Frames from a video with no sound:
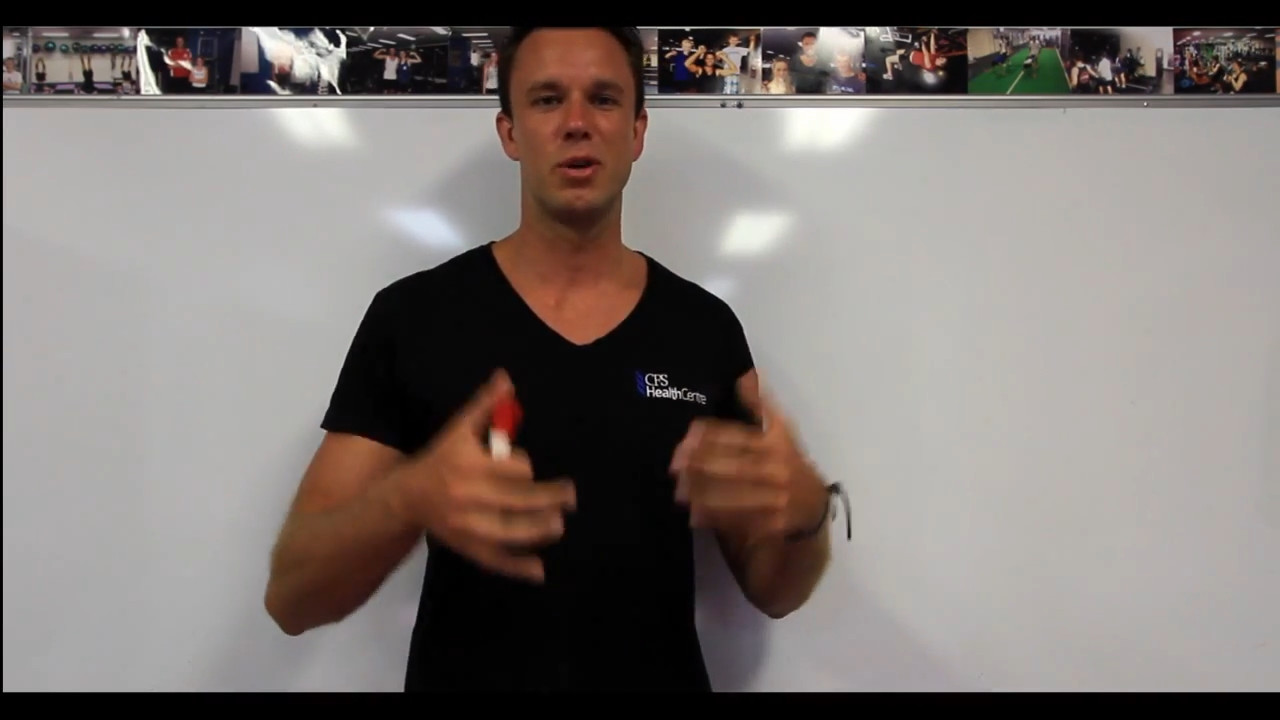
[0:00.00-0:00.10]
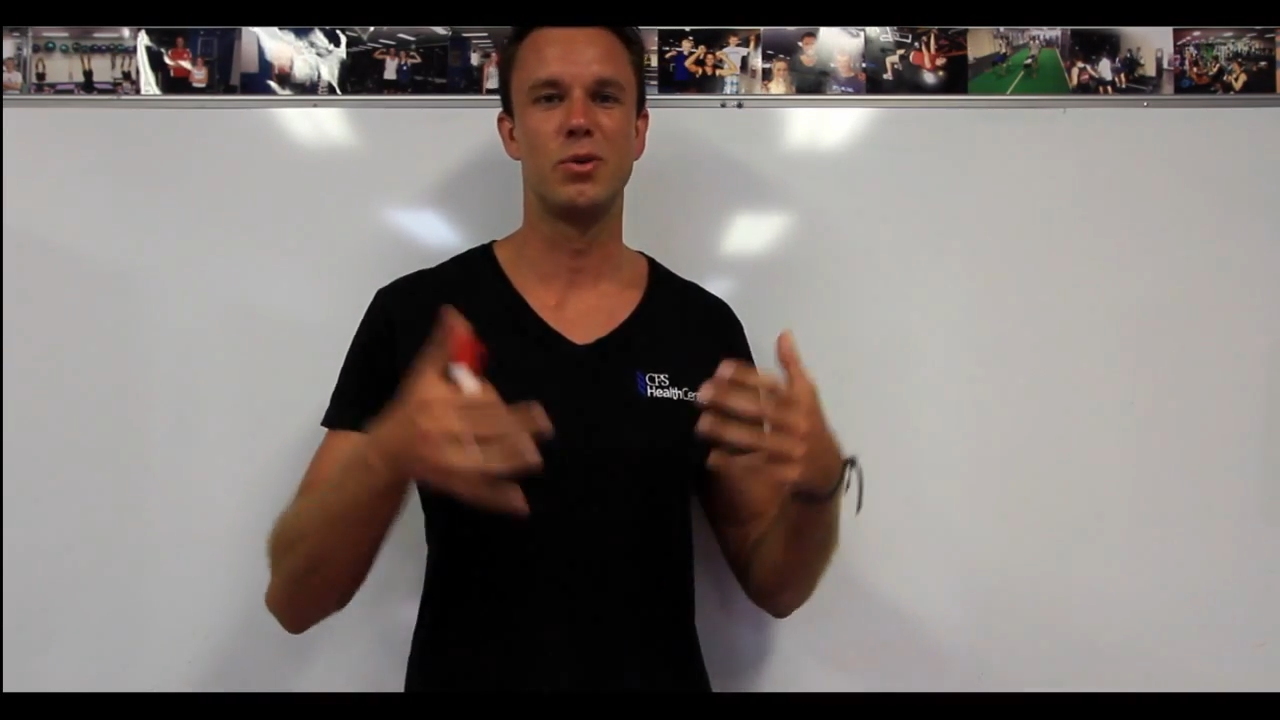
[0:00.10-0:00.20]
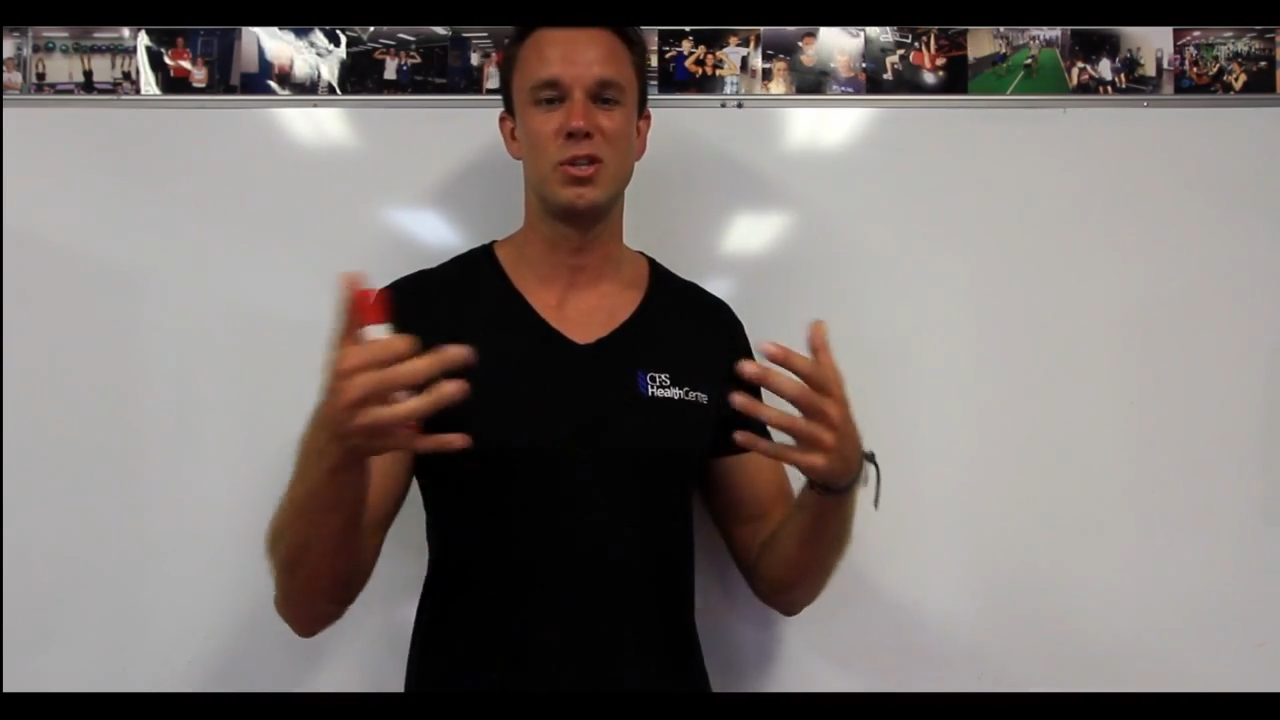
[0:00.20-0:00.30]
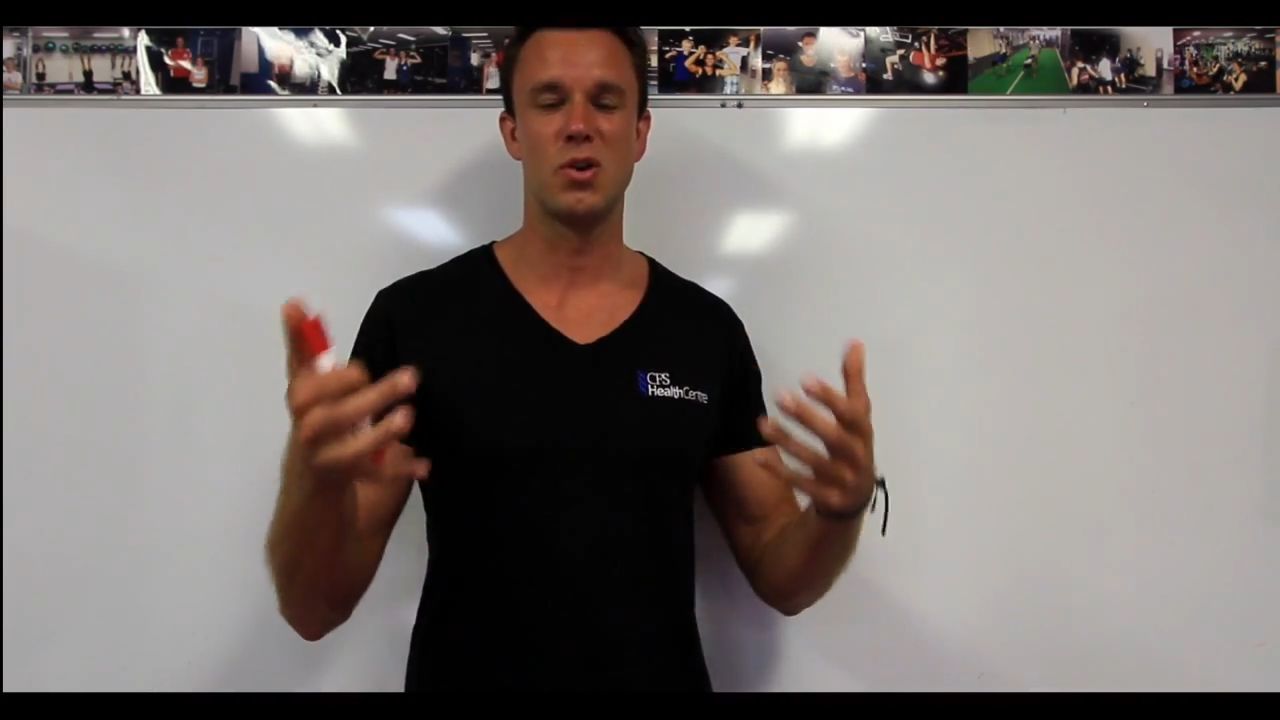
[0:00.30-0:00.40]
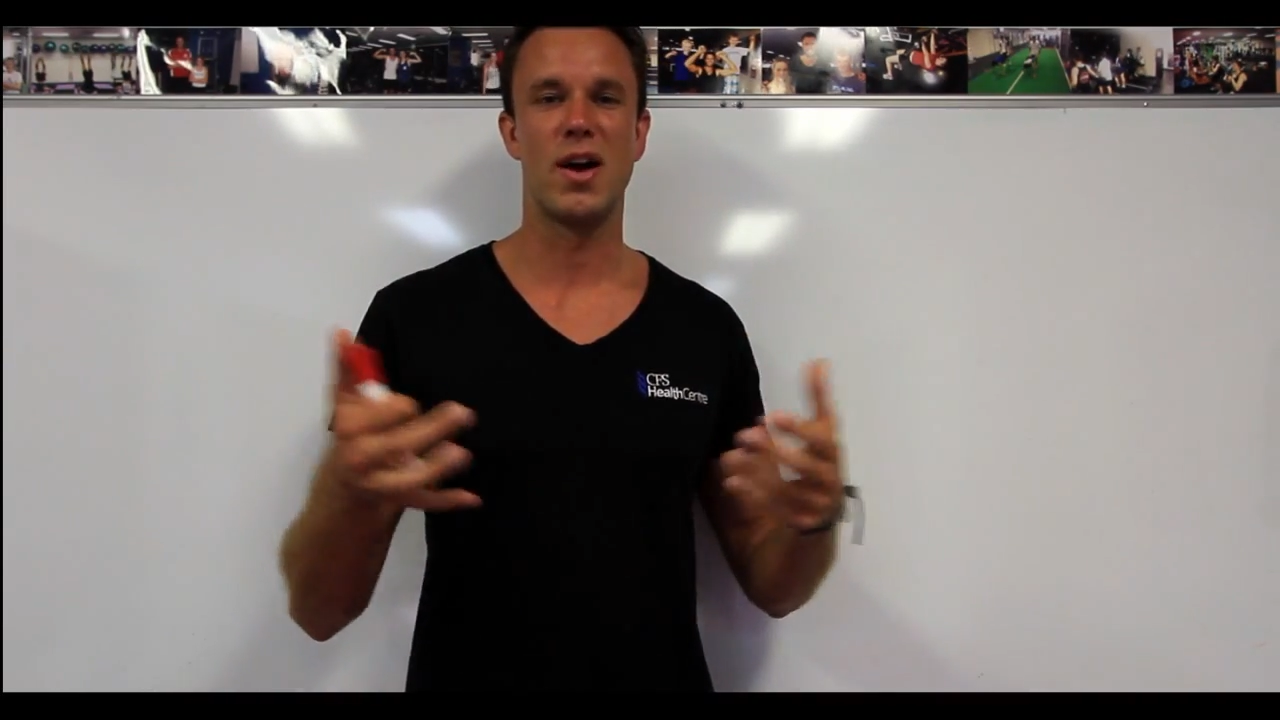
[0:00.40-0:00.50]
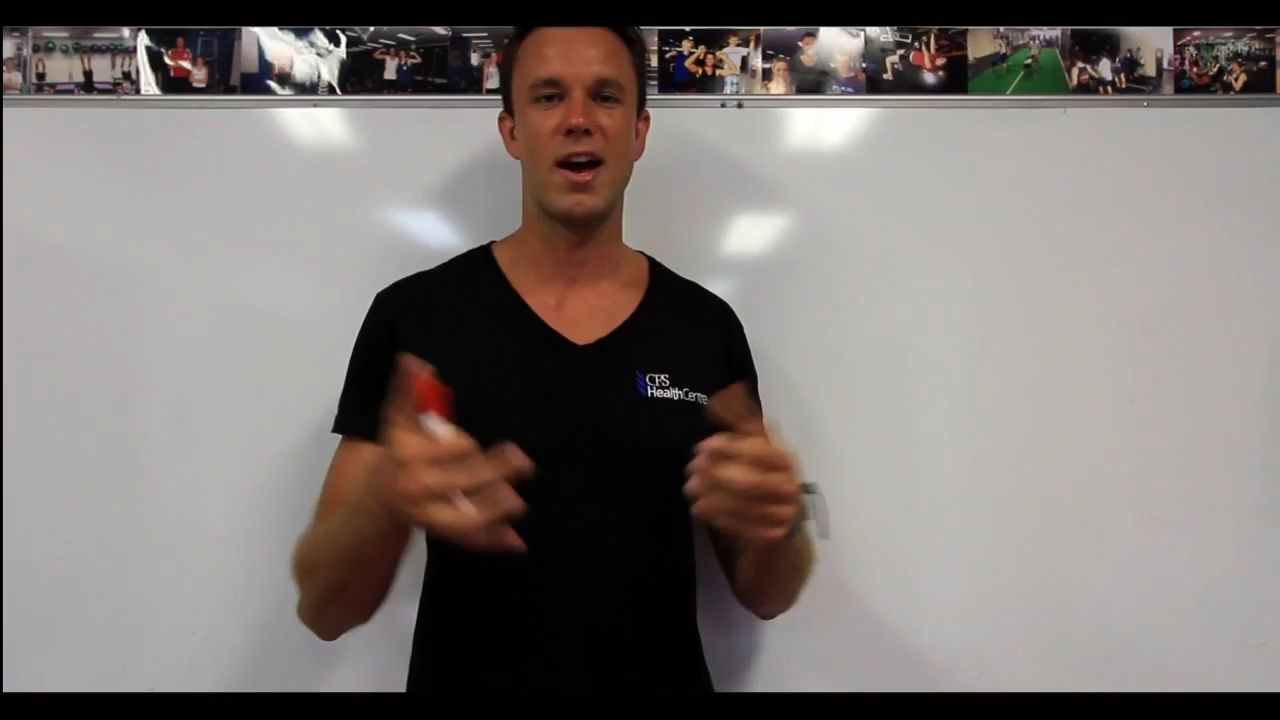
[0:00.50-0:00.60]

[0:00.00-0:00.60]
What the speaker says: build your